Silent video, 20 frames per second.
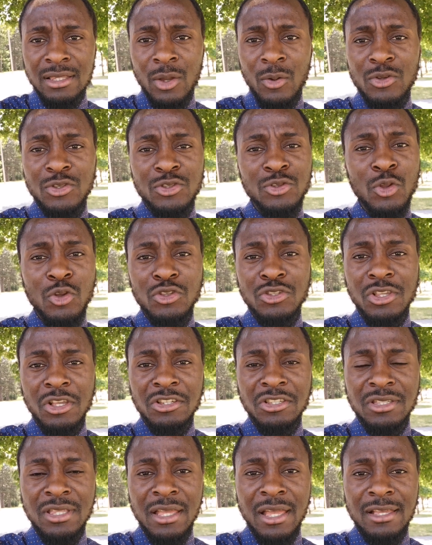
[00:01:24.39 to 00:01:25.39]
there was no
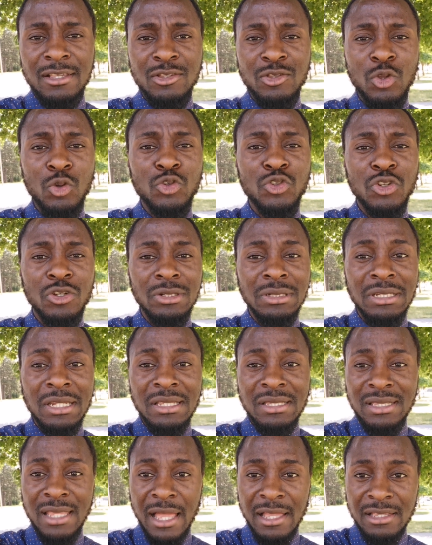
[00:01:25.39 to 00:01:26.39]
such thing as social
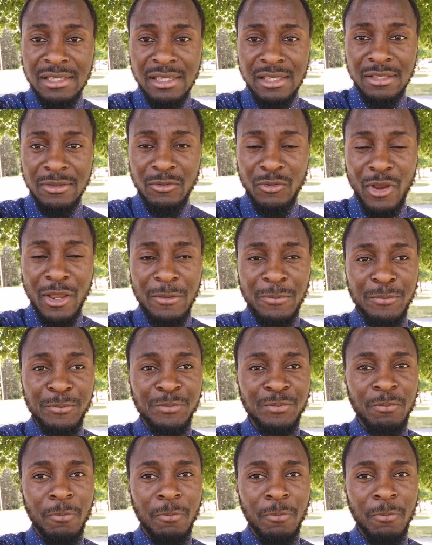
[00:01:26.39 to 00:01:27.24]
distancing right